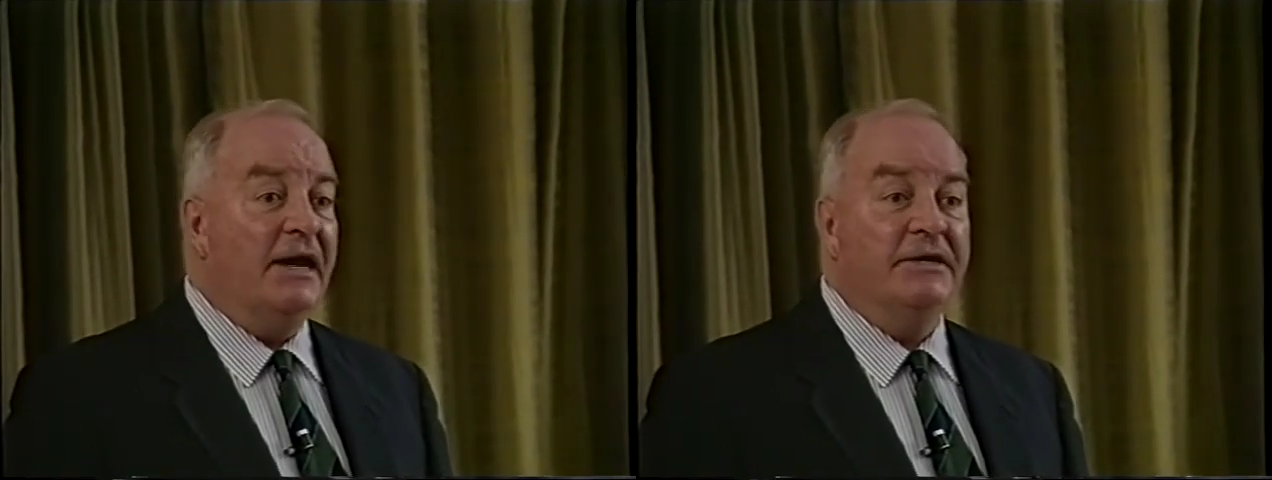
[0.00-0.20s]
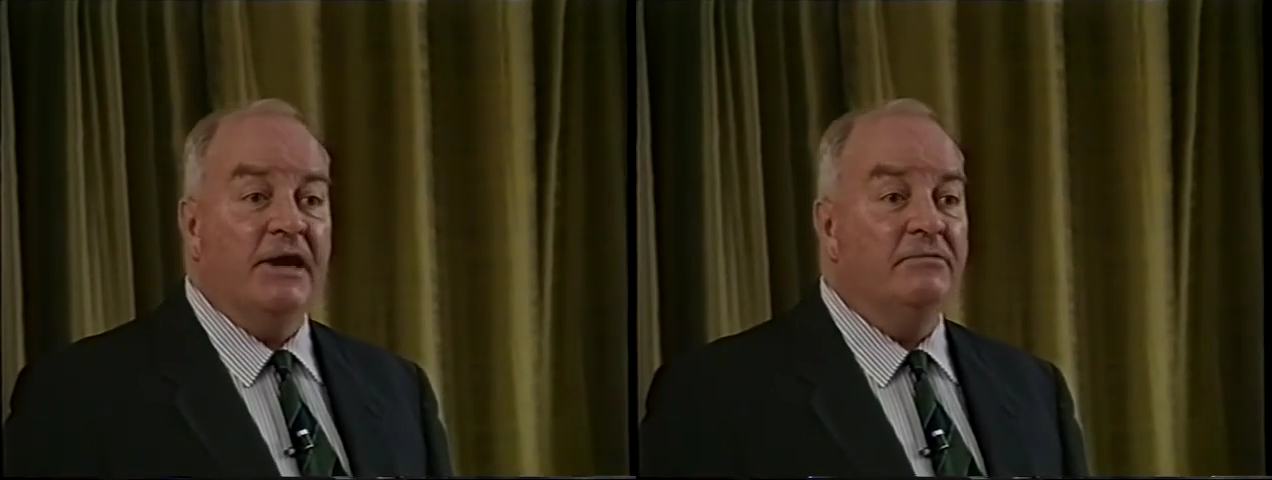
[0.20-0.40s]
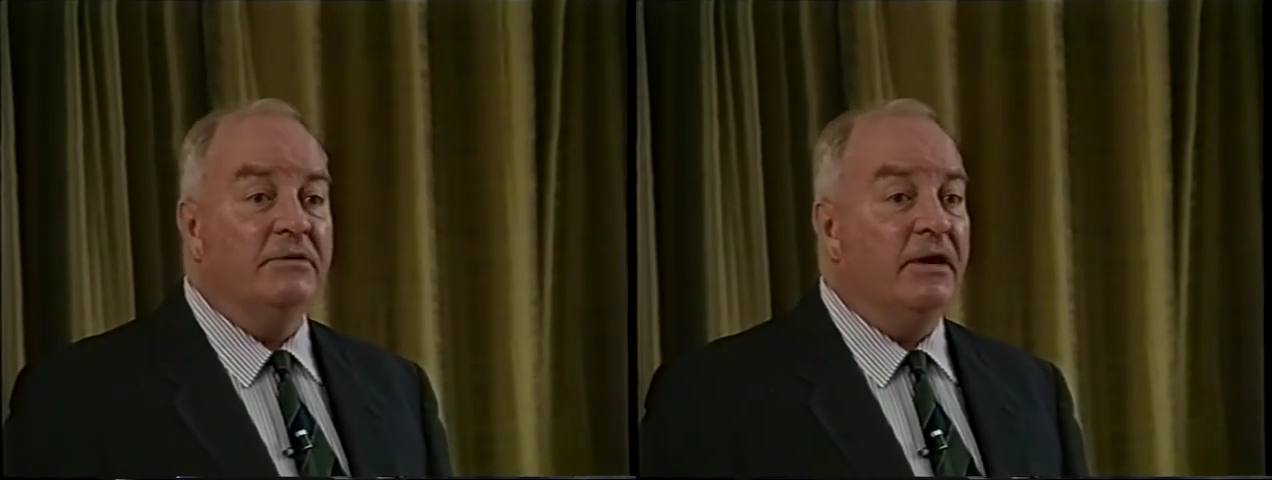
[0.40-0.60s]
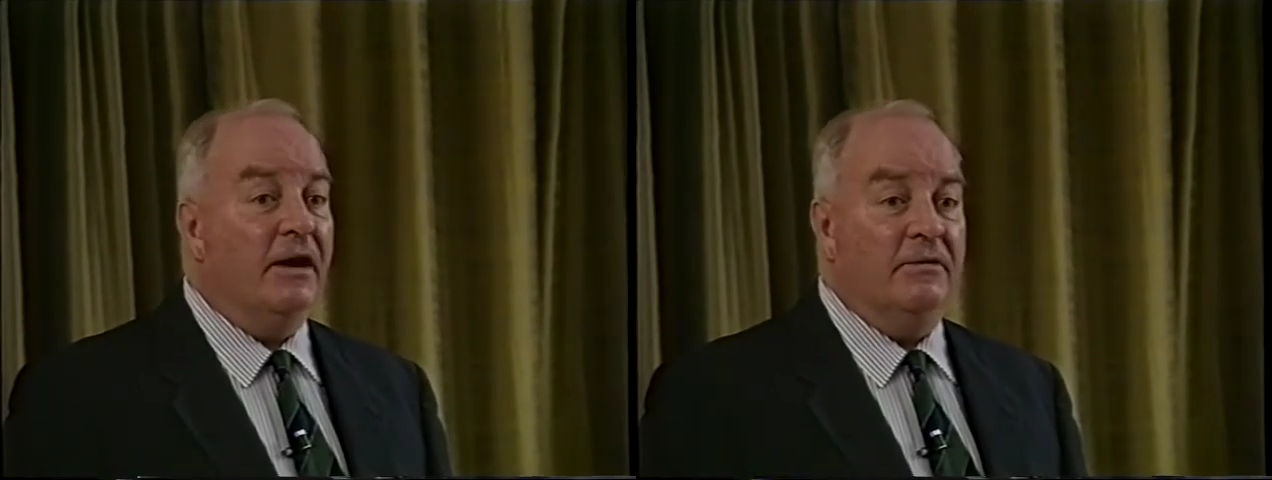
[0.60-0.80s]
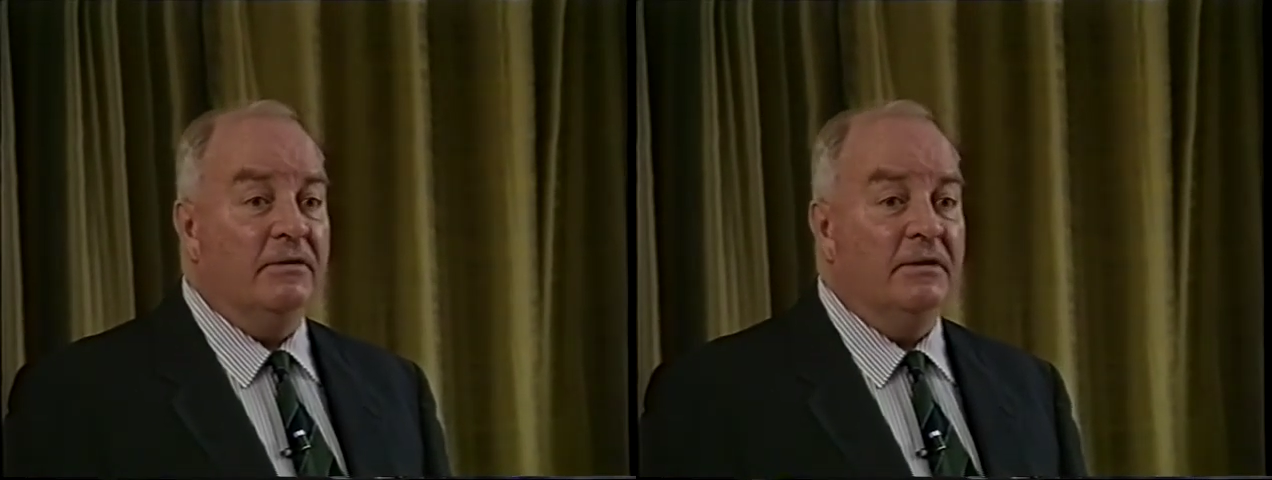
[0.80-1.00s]
I don't
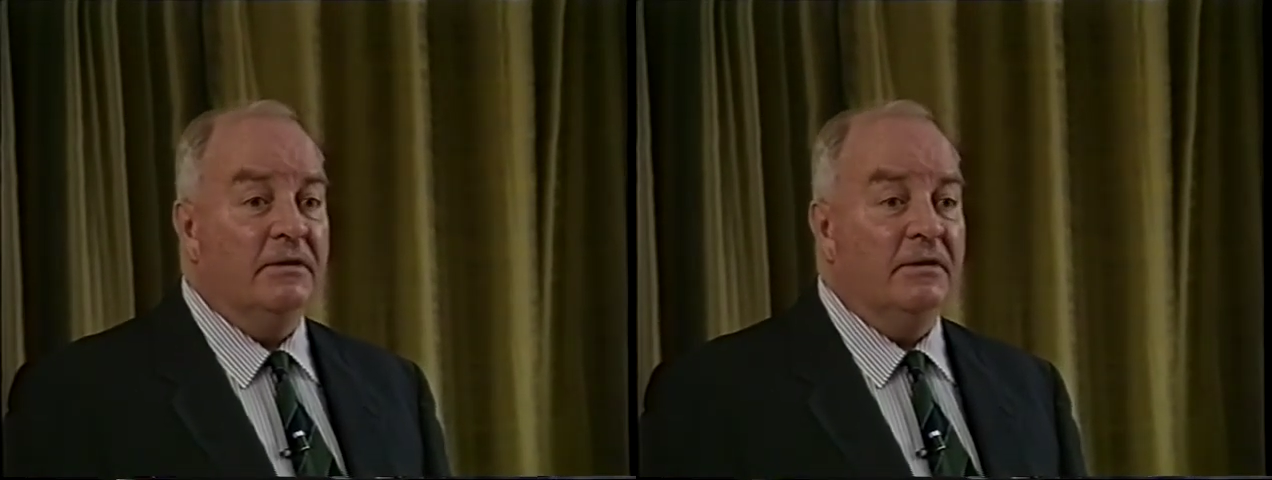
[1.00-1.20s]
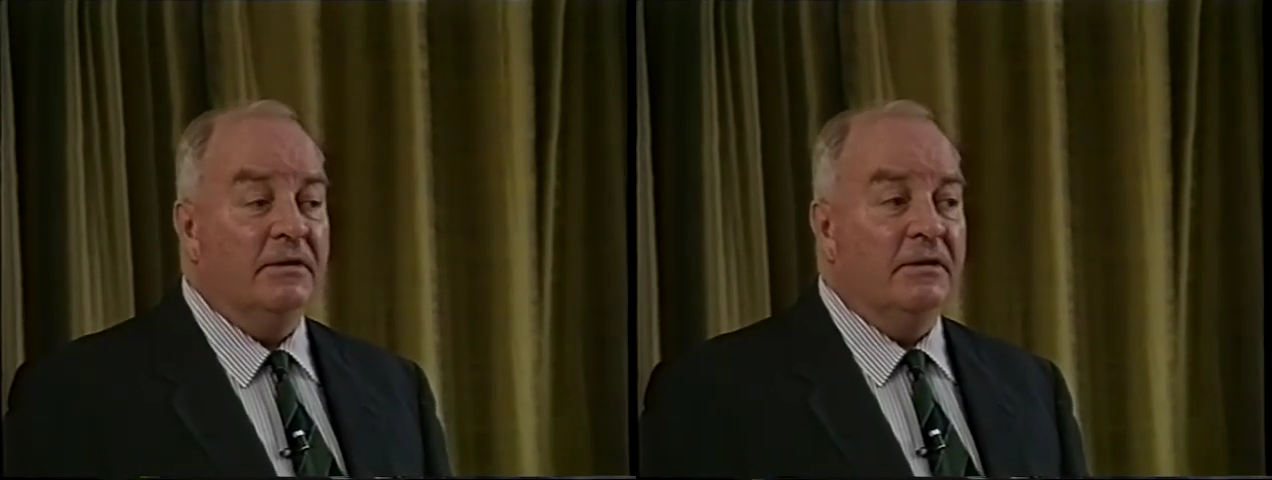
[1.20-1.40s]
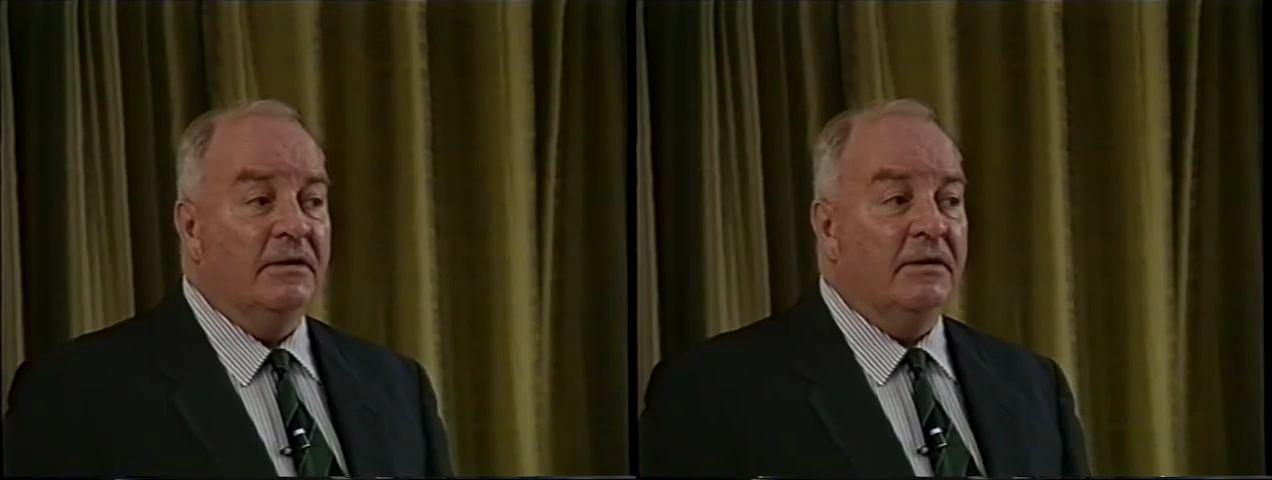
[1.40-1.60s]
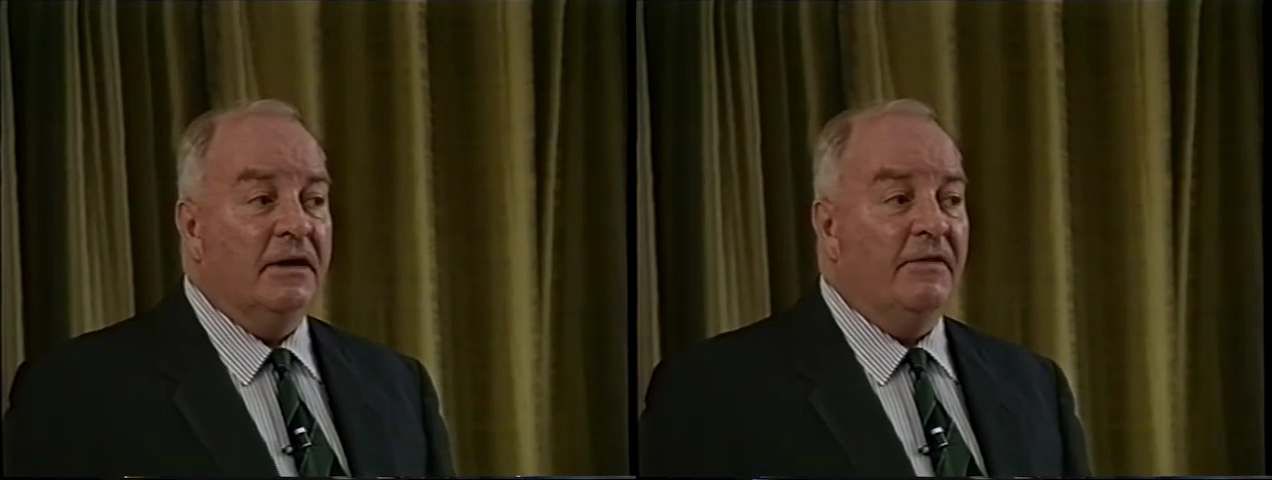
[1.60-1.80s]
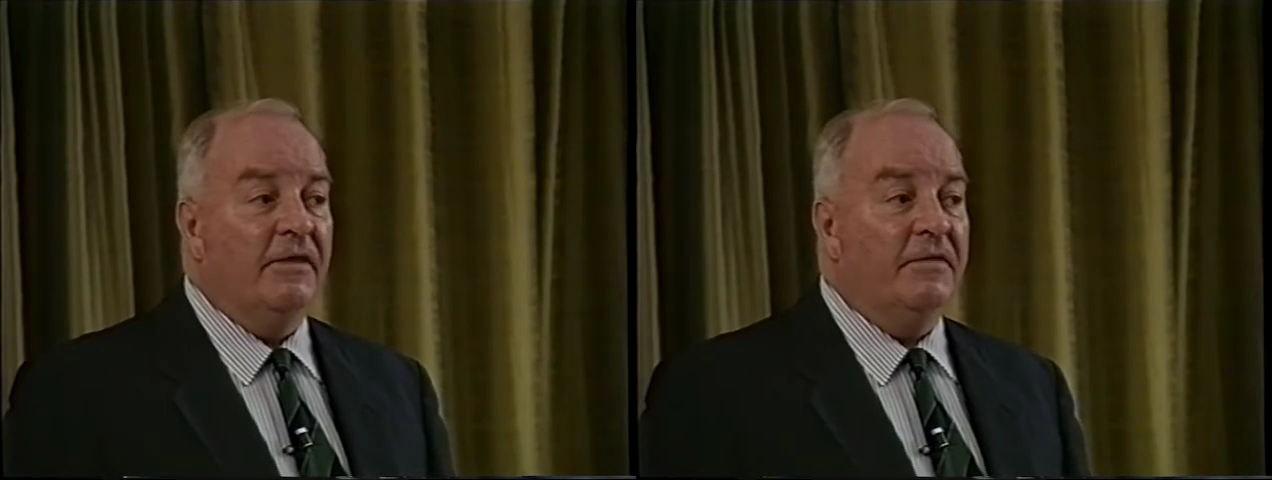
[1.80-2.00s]
know.
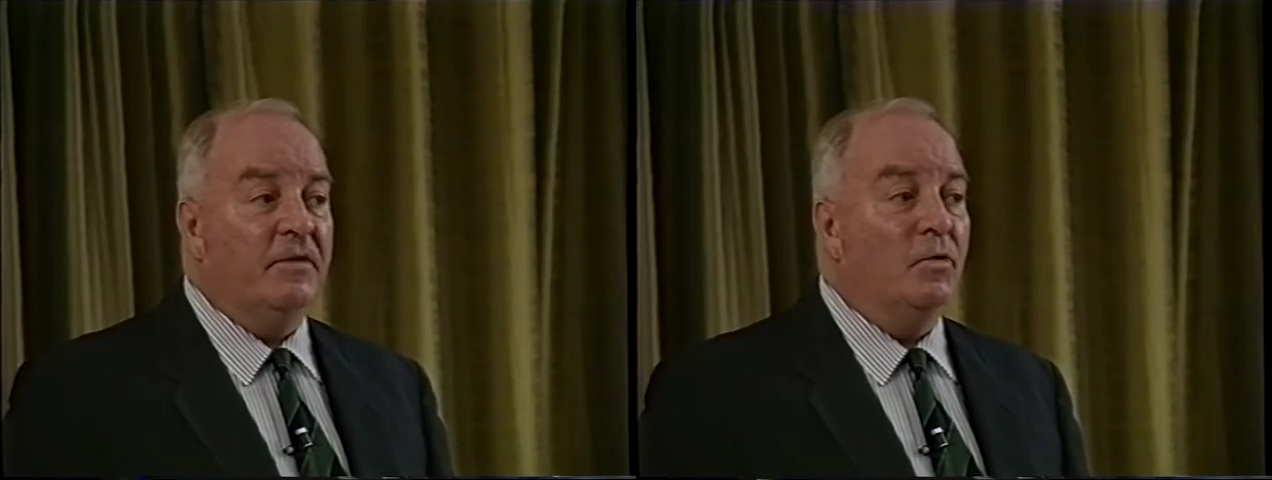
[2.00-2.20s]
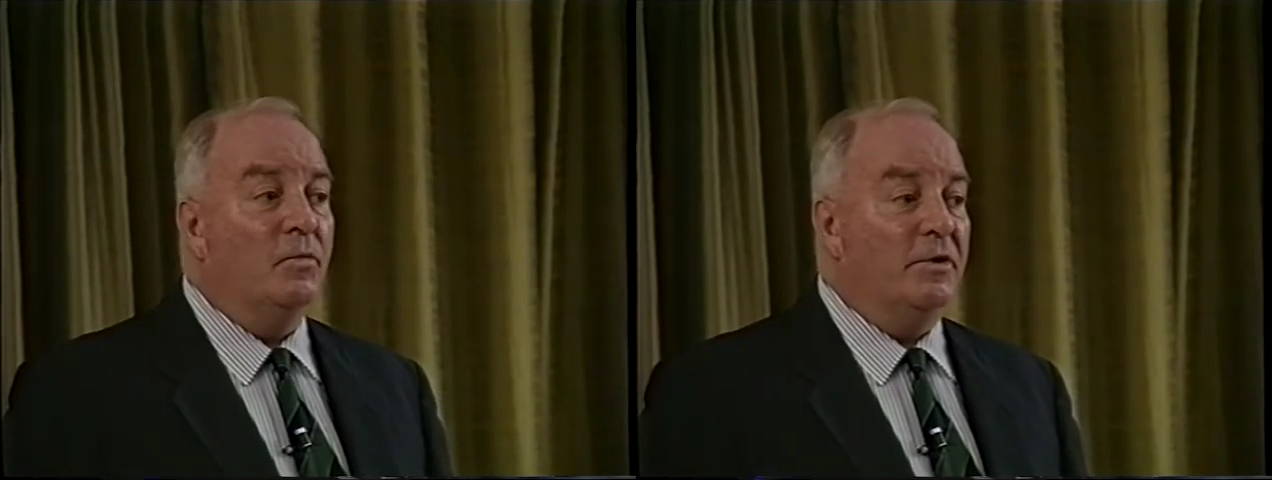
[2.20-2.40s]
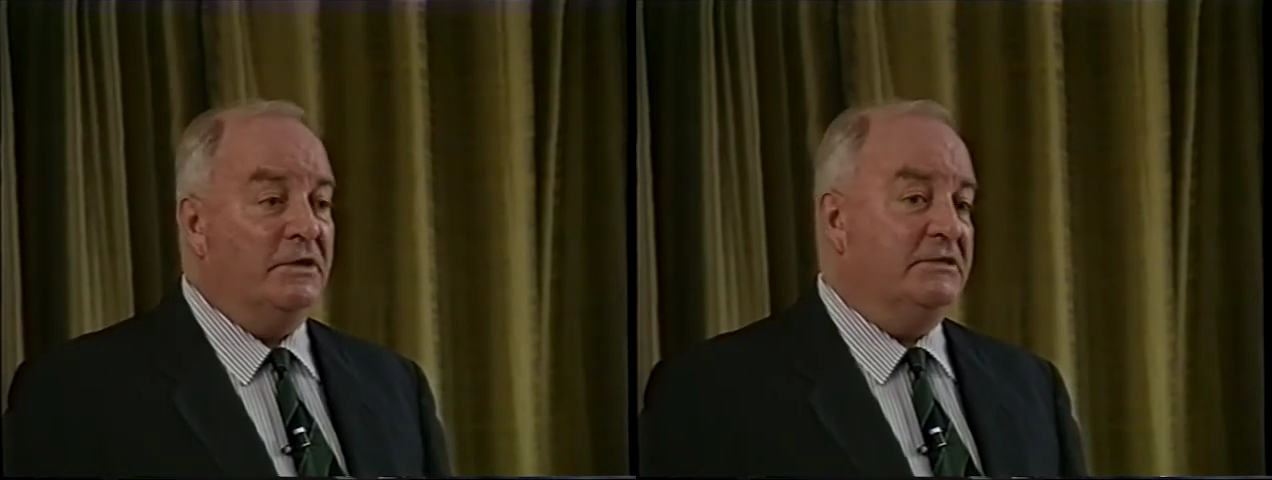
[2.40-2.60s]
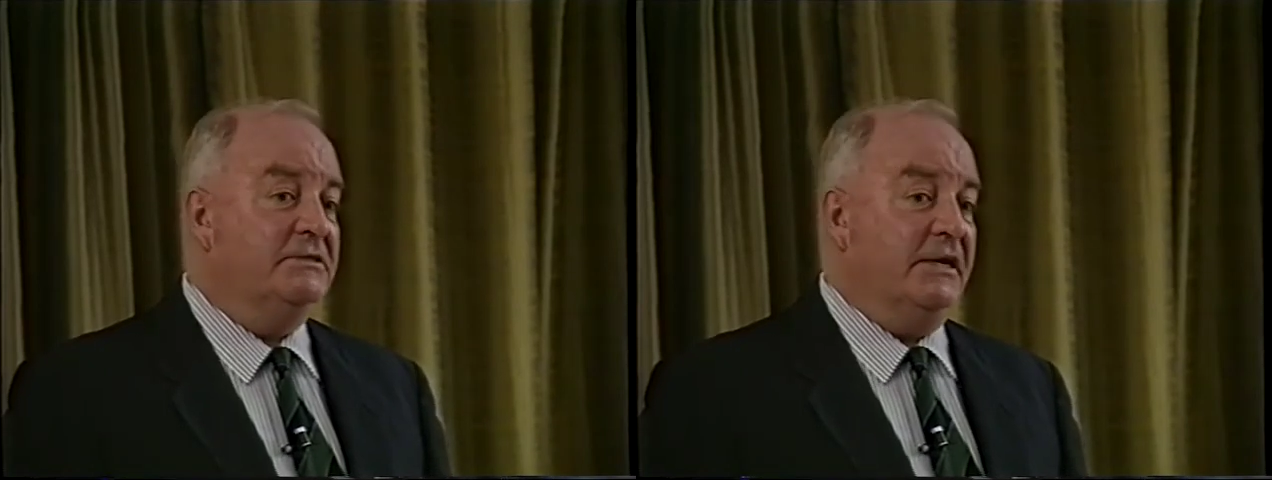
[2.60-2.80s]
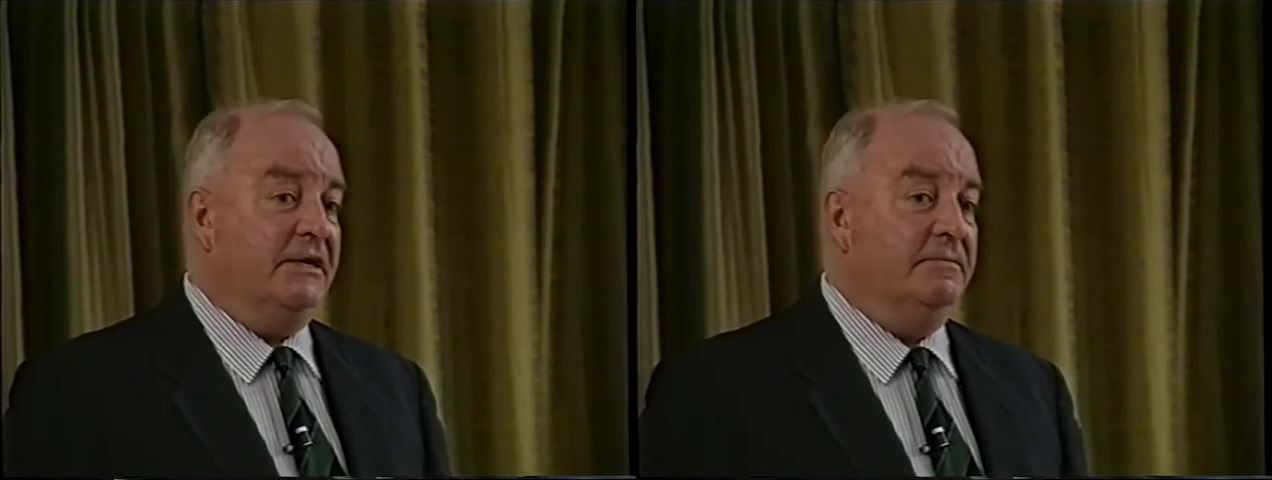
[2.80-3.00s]
I think they're all pretty
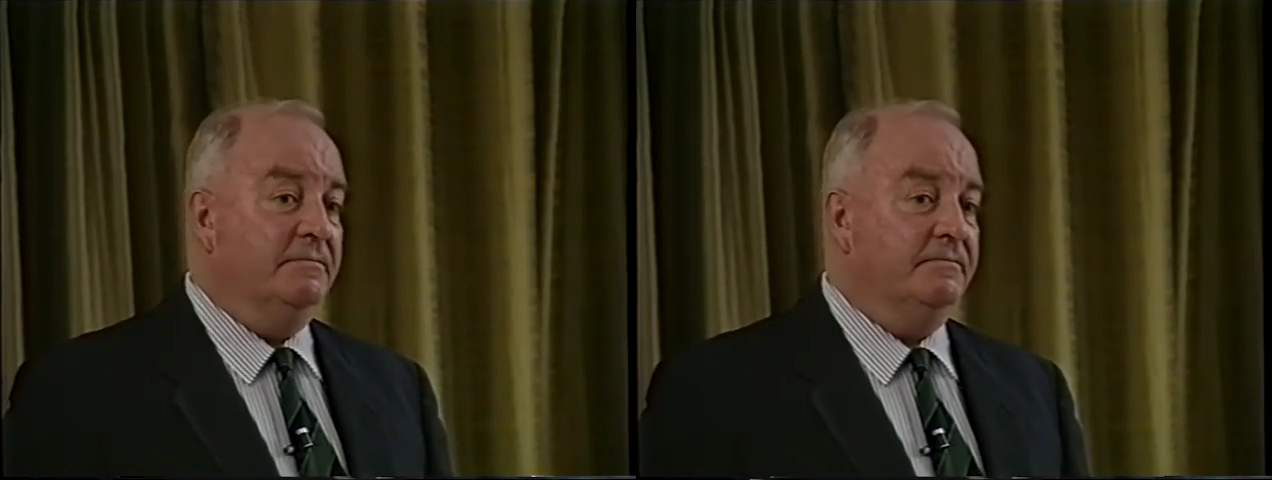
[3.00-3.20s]
sick.